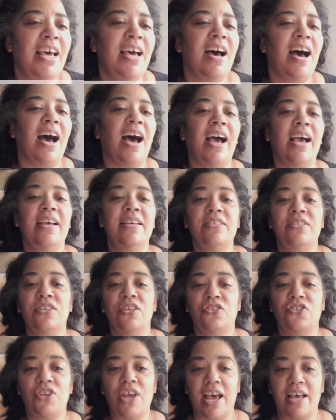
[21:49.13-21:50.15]
I
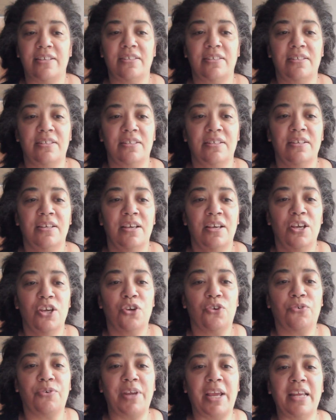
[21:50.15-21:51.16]
suggest
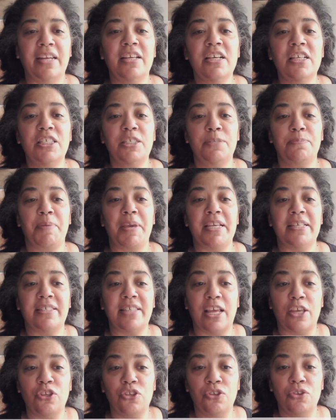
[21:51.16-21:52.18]
creating a space
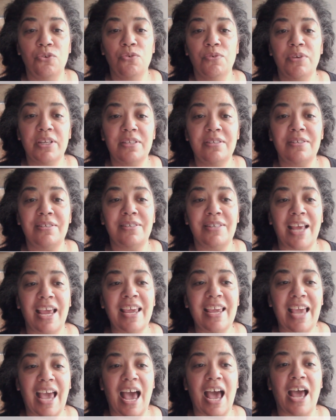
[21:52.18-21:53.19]
that you can
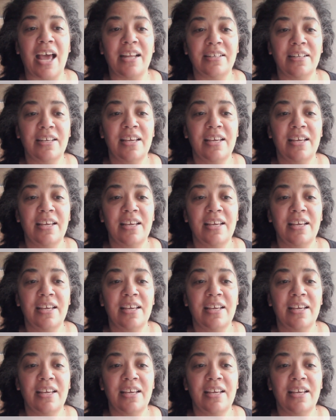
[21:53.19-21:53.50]
stay at